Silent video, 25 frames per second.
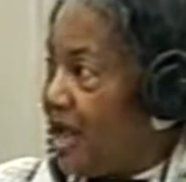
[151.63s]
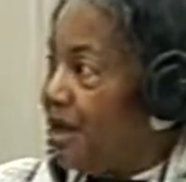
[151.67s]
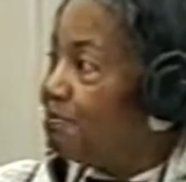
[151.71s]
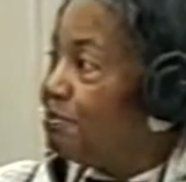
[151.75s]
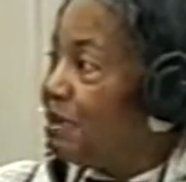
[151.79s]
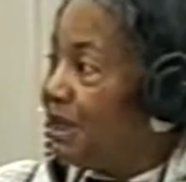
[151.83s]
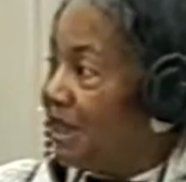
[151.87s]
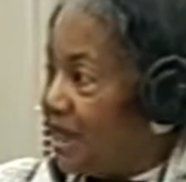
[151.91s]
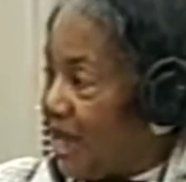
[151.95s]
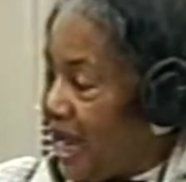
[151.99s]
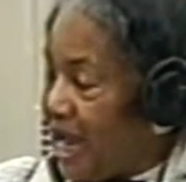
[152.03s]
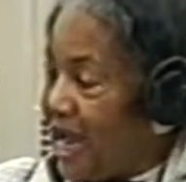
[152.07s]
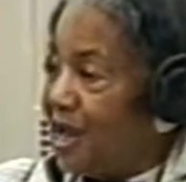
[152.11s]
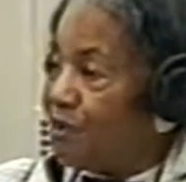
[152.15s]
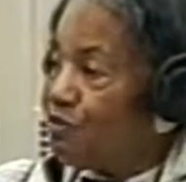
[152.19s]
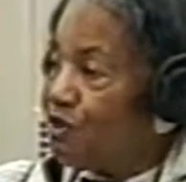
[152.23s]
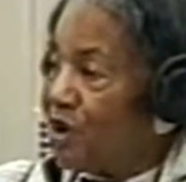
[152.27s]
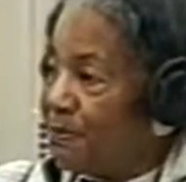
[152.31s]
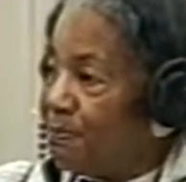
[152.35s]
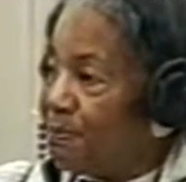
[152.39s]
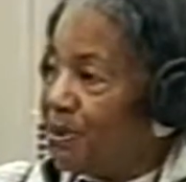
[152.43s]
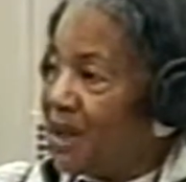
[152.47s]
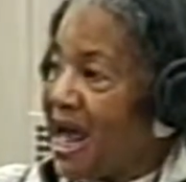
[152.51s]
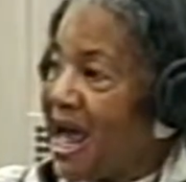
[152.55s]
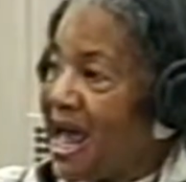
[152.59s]
Began
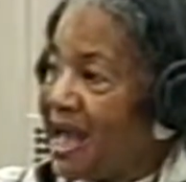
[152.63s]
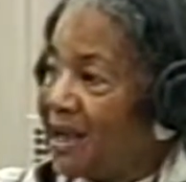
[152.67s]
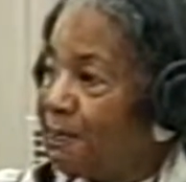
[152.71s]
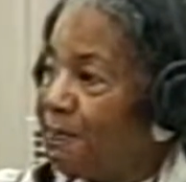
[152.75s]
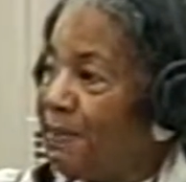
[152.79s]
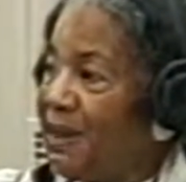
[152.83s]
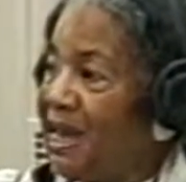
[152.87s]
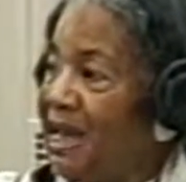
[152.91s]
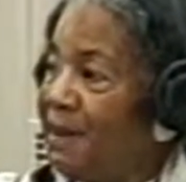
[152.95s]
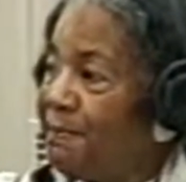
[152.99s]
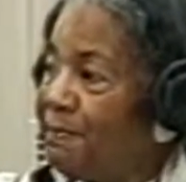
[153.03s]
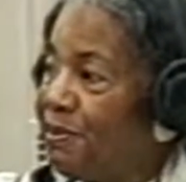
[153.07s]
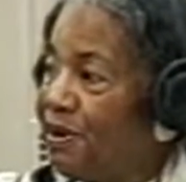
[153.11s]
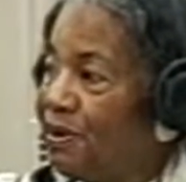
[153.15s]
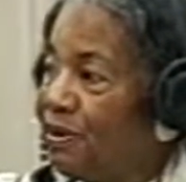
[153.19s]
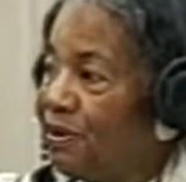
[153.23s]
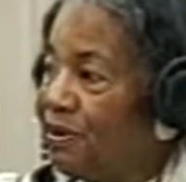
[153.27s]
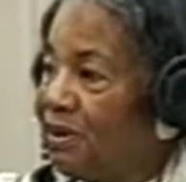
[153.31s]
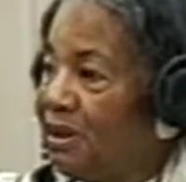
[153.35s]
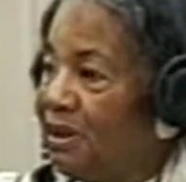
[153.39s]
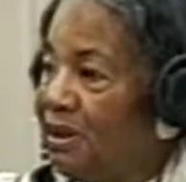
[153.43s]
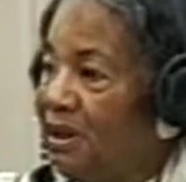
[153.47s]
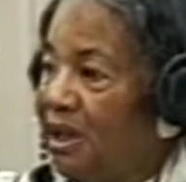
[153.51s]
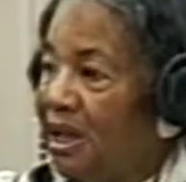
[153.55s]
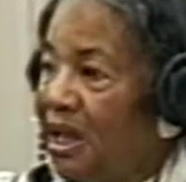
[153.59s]
with black
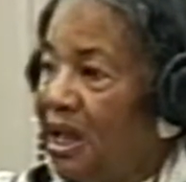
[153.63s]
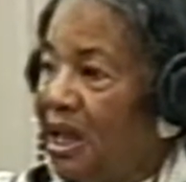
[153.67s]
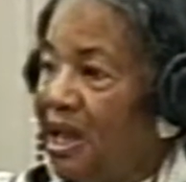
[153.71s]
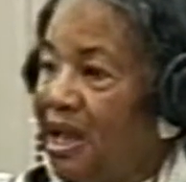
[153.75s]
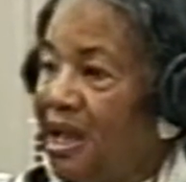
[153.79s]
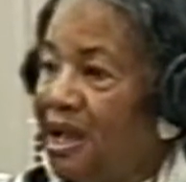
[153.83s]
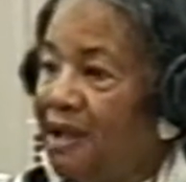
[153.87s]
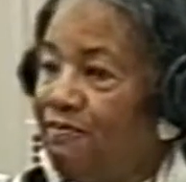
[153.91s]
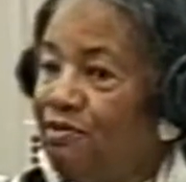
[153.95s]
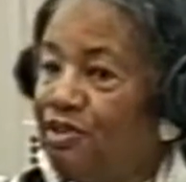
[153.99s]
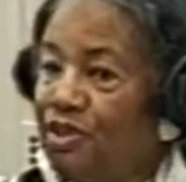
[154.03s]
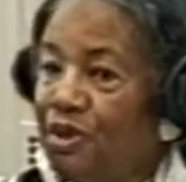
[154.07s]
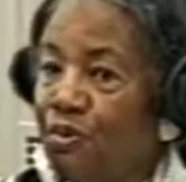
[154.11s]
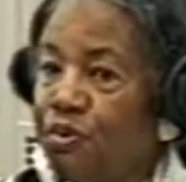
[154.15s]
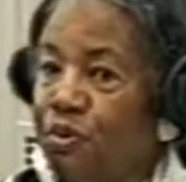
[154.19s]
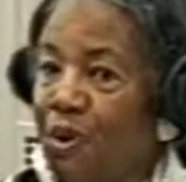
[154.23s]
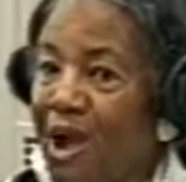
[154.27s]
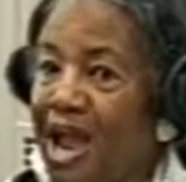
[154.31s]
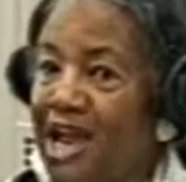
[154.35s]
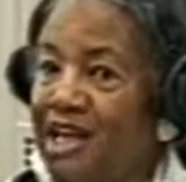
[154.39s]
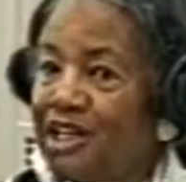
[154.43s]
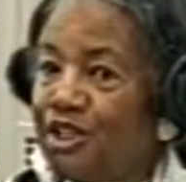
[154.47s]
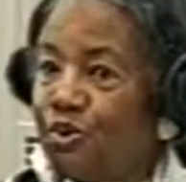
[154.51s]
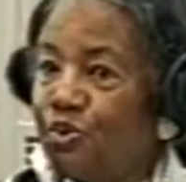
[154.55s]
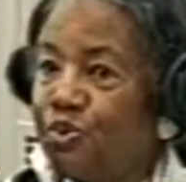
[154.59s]
people. And the
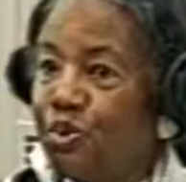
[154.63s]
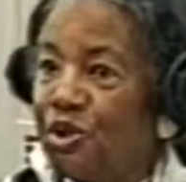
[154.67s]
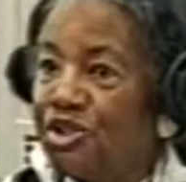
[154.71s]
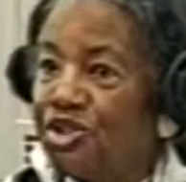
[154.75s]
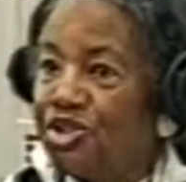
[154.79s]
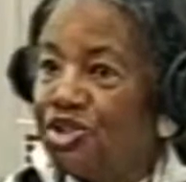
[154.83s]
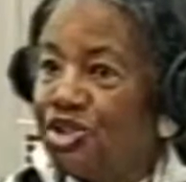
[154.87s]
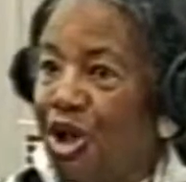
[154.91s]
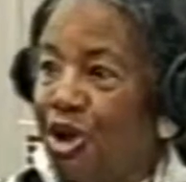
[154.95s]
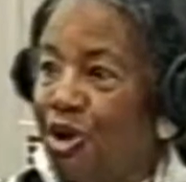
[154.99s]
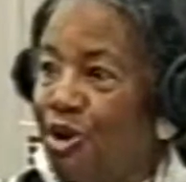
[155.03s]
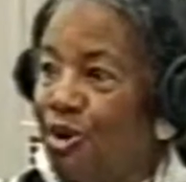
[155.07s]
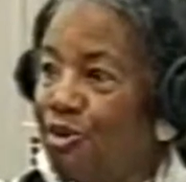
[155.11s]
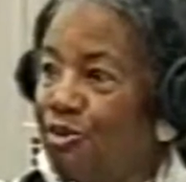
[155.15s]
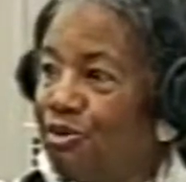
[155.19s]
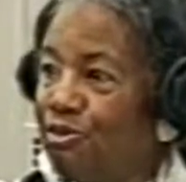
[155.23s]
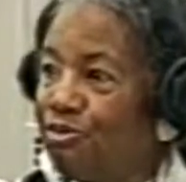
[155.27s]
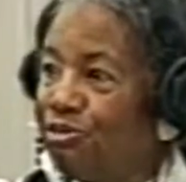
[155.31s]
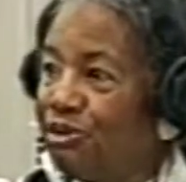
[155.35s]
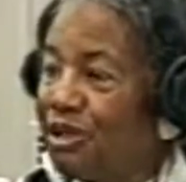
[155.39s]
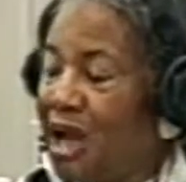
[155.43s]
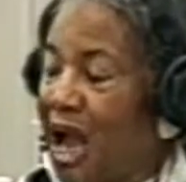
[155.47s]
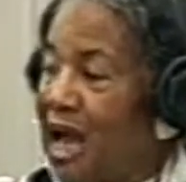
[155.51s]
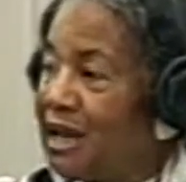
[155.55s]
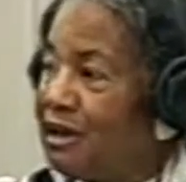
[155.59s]
whites
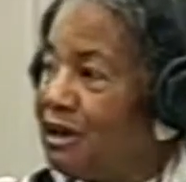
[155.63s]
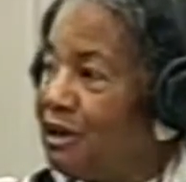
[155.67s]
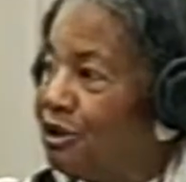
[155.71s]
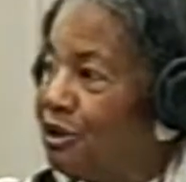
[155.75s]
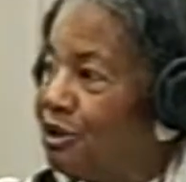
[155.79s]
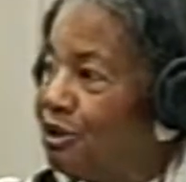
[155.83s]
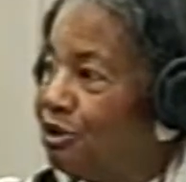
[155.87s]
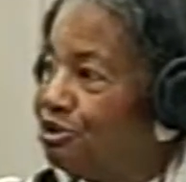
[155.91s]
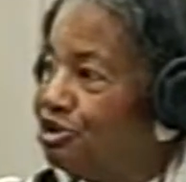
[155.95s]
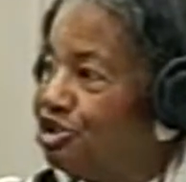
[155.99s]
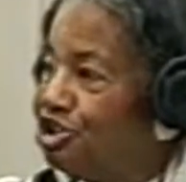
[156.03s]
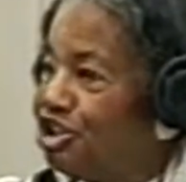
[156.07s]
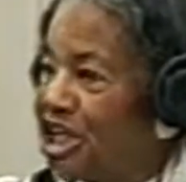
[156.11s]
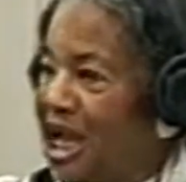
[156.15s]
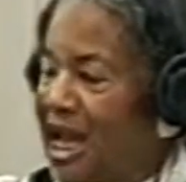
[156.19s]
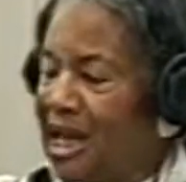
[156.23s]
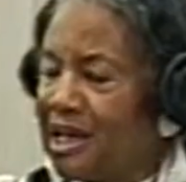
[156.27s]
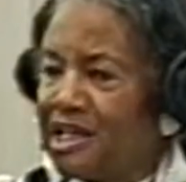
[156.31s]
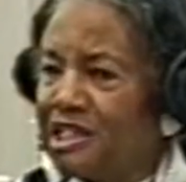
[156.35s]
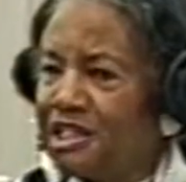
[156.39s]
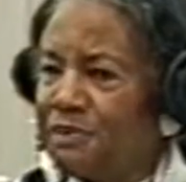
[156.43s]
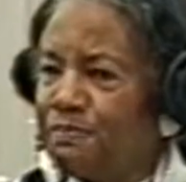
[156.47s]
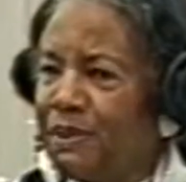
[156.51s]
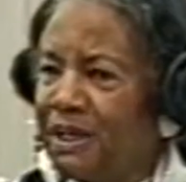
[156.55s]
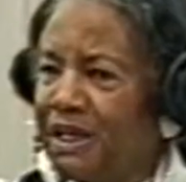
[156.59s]
got a little
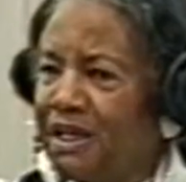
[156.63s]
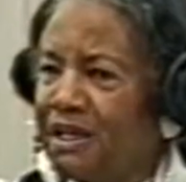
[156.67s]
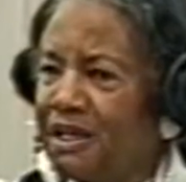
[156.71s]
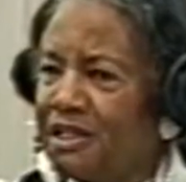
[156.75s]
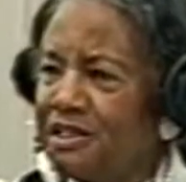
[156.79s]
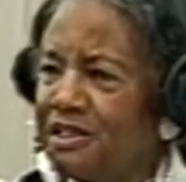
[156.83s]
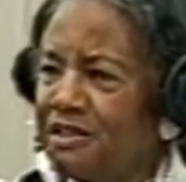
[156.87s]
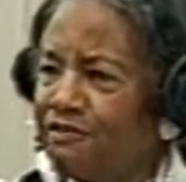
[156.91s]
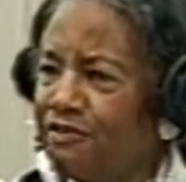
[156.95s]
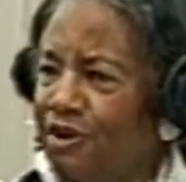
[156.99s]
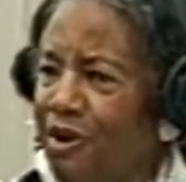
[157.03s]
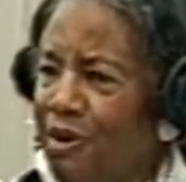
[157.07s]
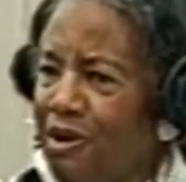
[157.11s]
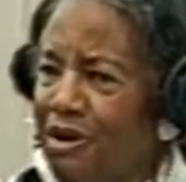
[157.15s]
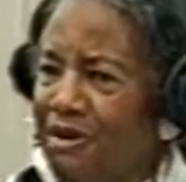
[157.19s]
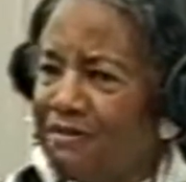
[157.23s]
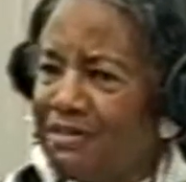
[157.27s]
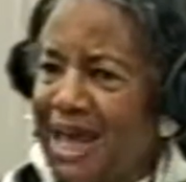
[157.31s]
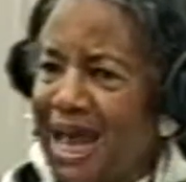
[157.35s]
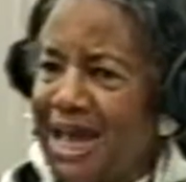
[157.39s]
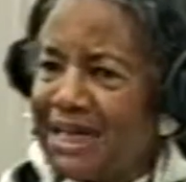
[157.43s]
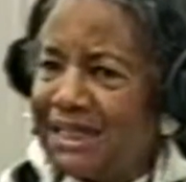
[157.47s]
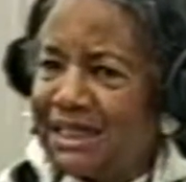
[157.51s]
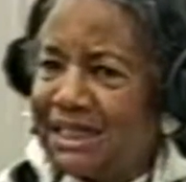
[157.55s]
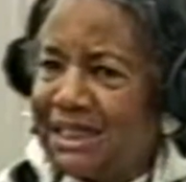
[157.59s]
jealous because of all of
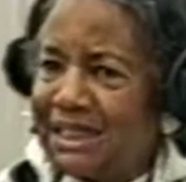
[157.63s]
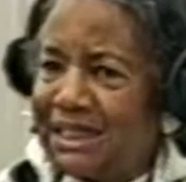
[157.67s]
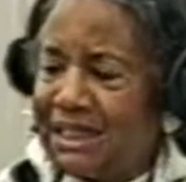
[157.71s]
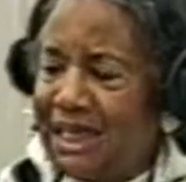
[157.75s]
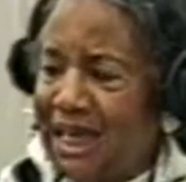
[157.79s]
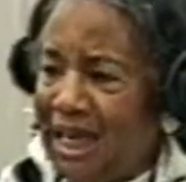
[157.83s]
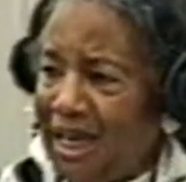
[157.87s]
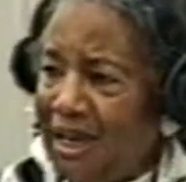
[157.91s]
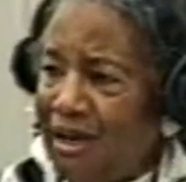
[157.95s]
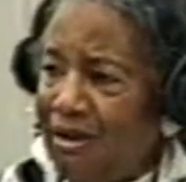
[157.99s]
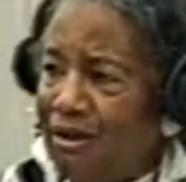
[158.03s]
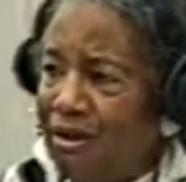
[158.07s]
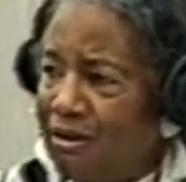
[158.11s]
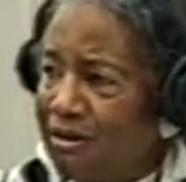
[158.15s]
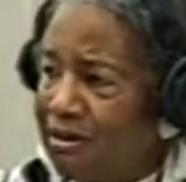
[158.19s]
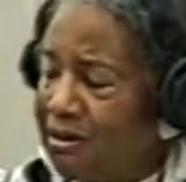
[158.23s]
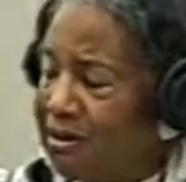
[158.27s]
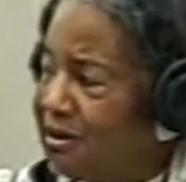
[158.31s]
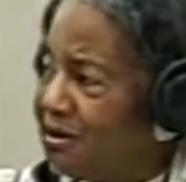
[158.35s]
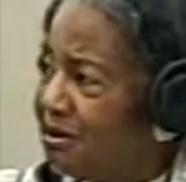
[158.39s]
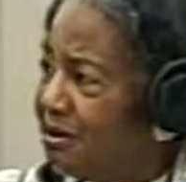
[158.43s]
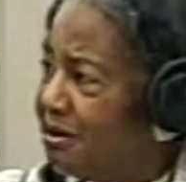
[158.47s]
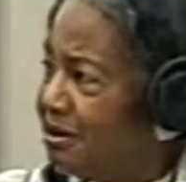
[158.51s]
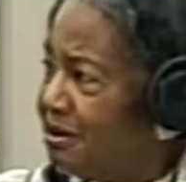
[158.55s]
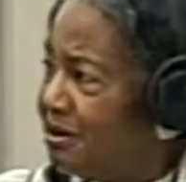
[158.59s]
that
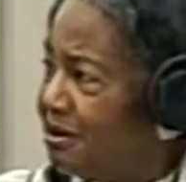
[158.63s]
skill.